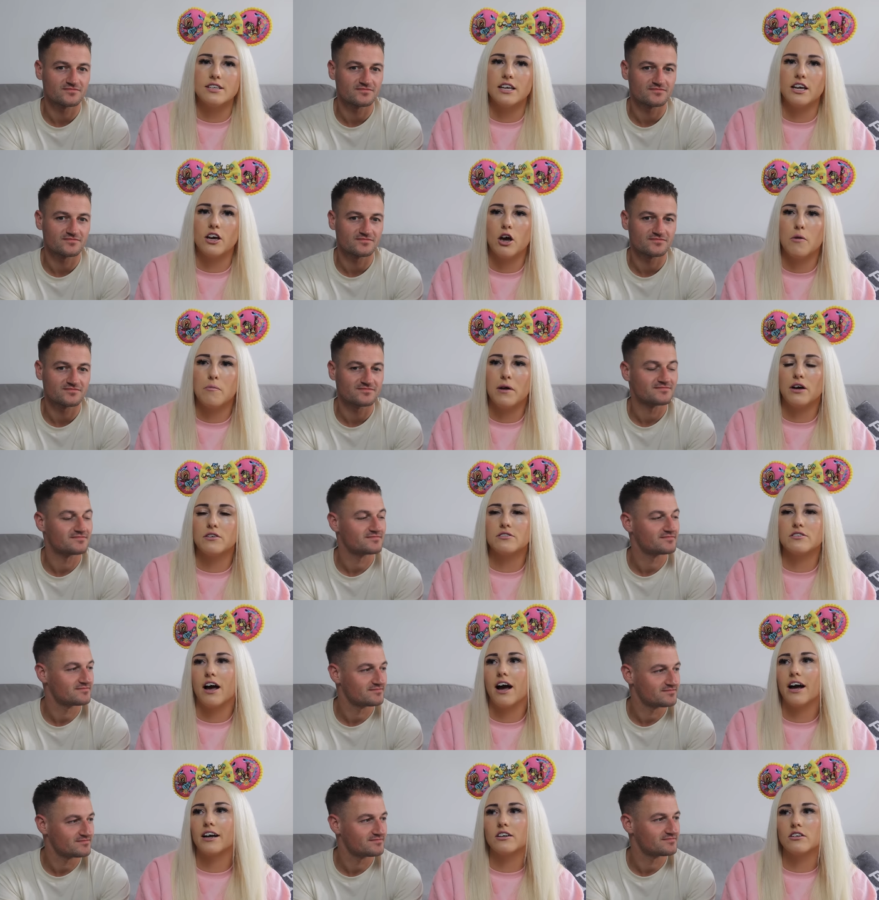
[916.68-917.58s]
Speaker 1: see him." And I was
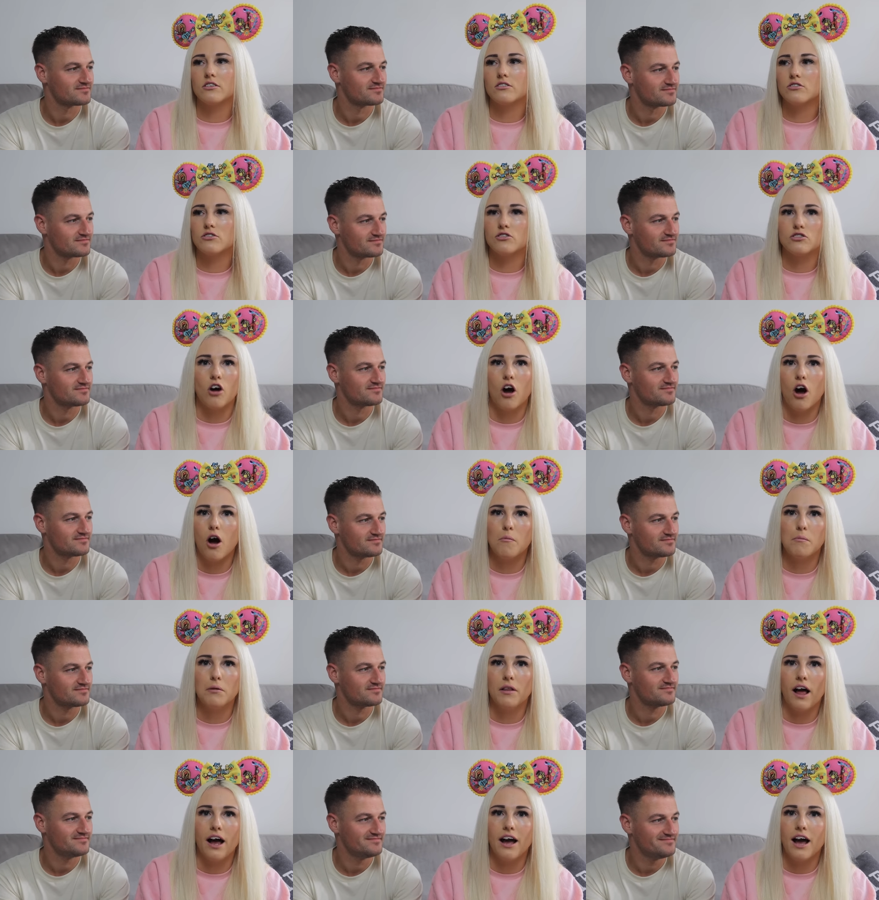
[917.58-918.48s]
like,
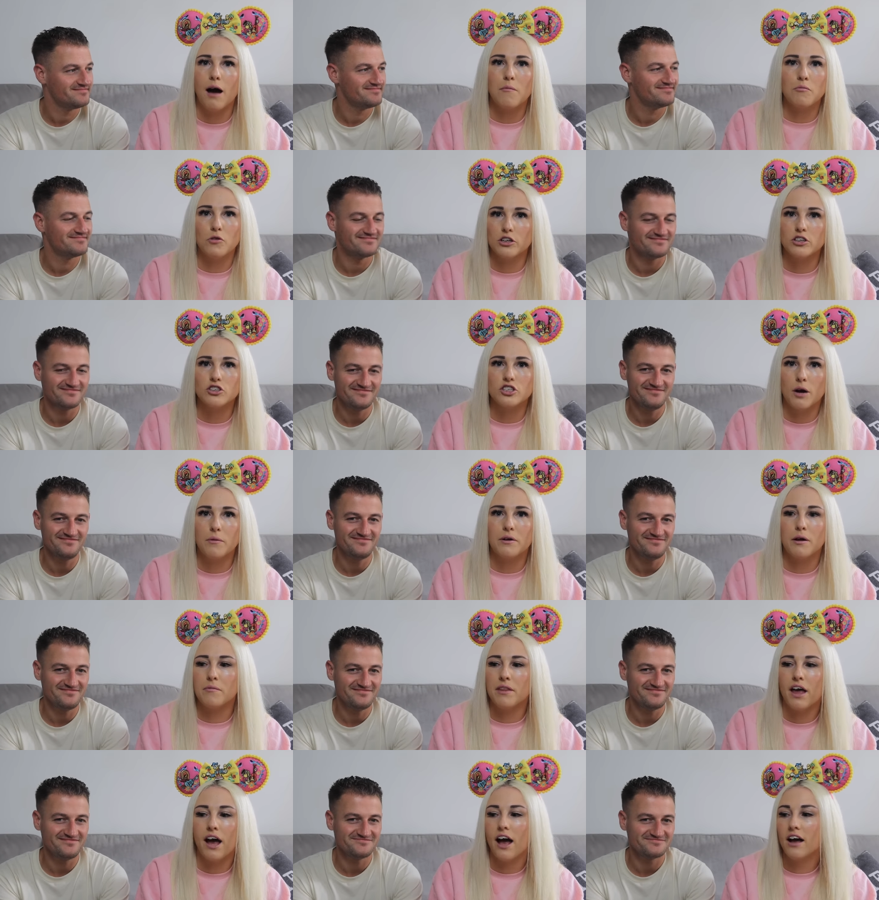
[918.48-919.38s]
stop, like I'm gonna check when
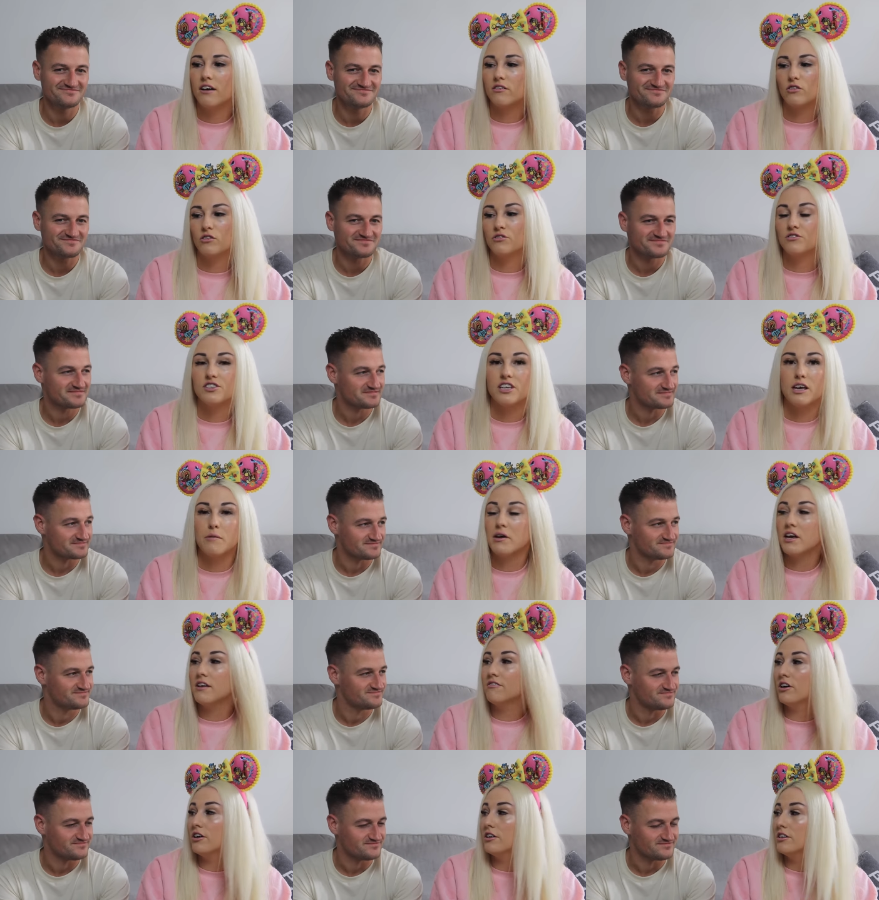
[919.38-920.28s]
I'm there. Couldn't see him
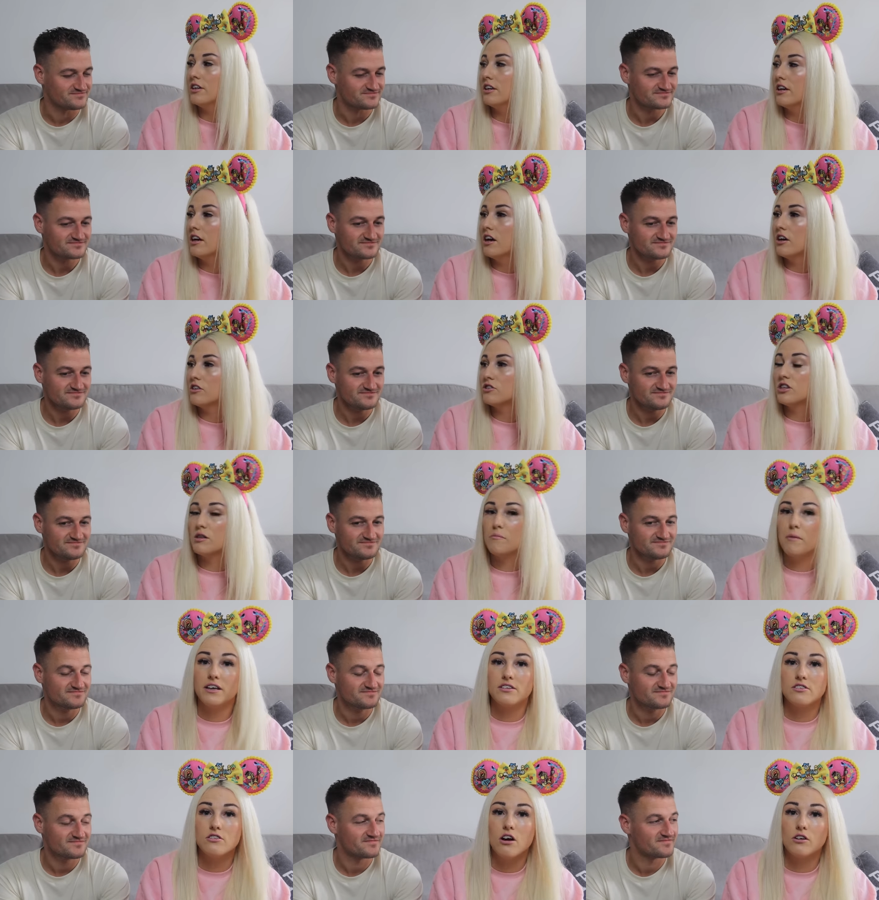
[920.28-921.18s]
either. So they
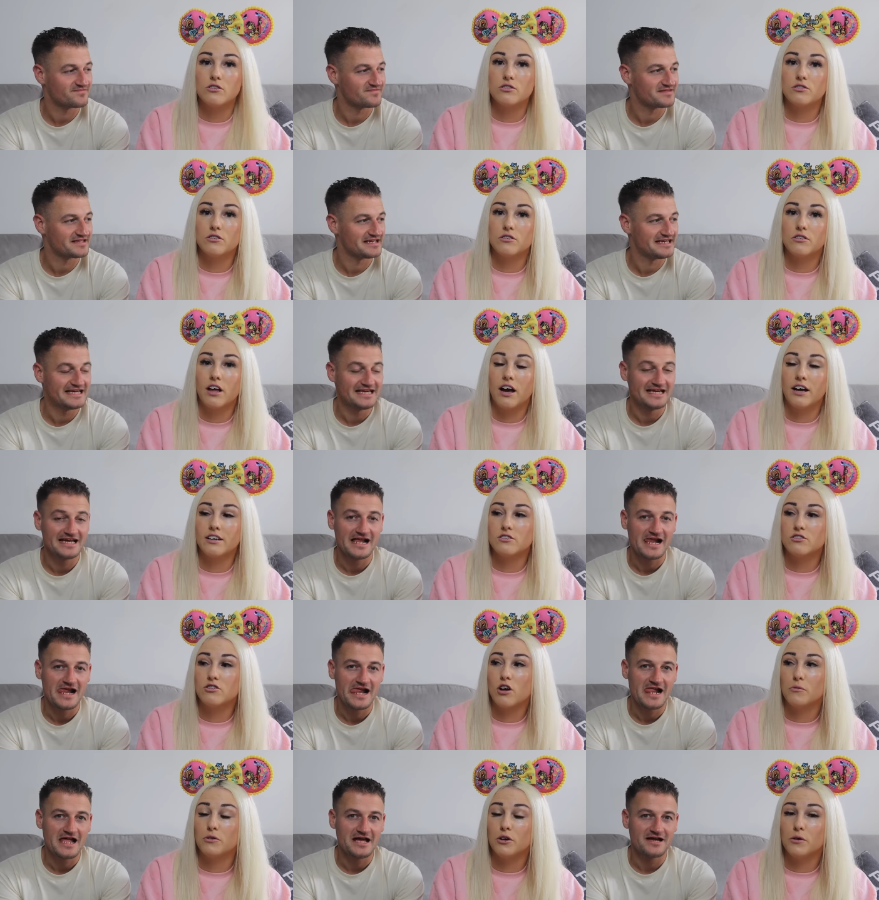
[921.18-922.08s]
best not like
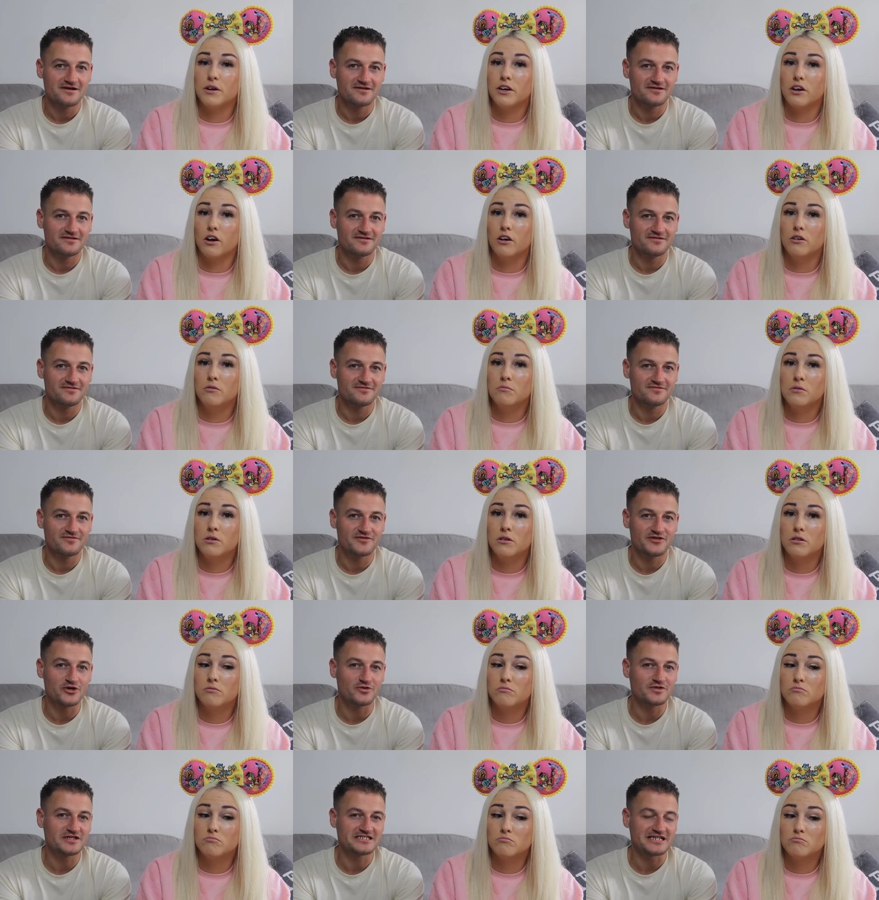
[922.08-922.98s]
stop doing them.
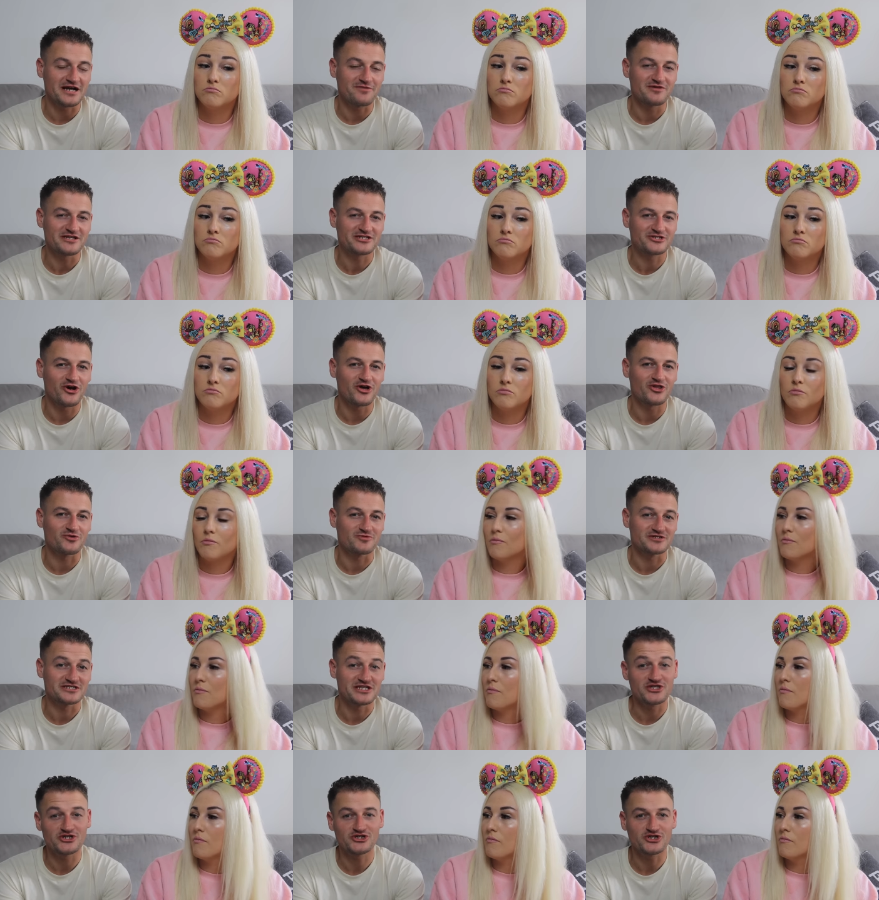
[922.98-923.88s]
Speaker 2: The only time we saw them
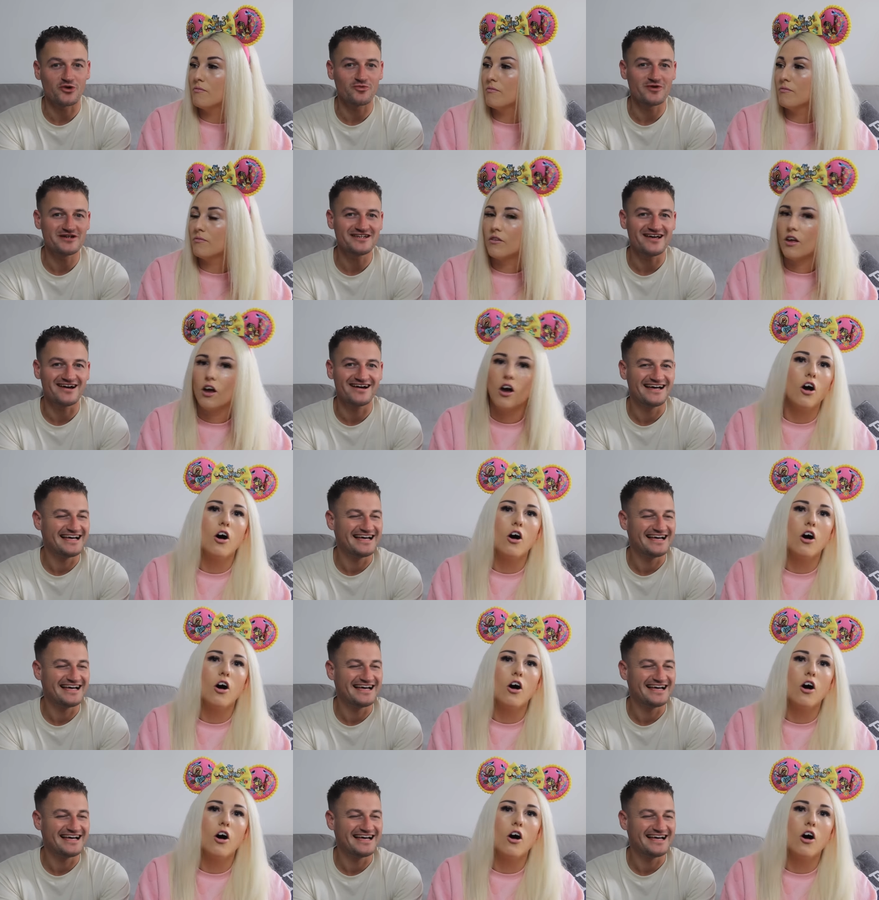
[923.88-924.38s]
was in the shop window.